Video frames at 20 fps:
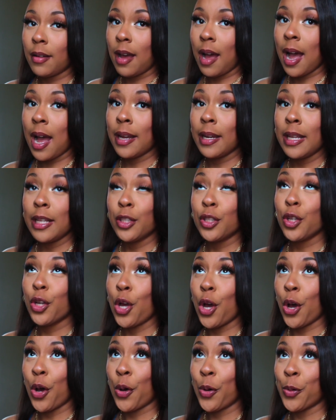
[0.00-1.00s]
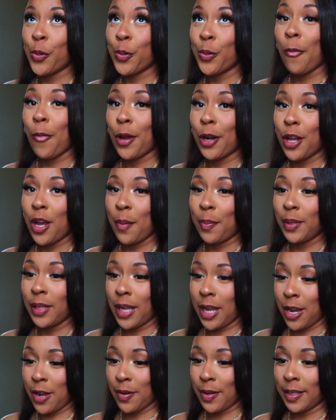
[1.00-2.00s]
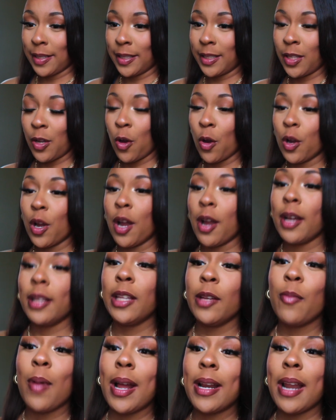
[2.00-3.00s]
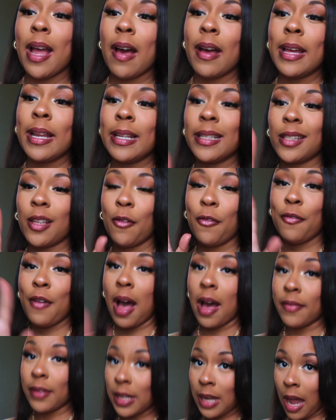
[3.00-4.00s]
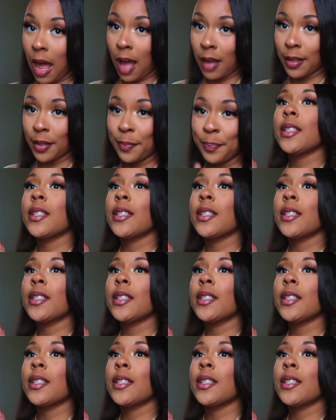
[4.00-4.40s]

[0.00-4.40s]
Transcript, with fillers: I need to go run a couple of errands. So currently right now it is 5 o'clock.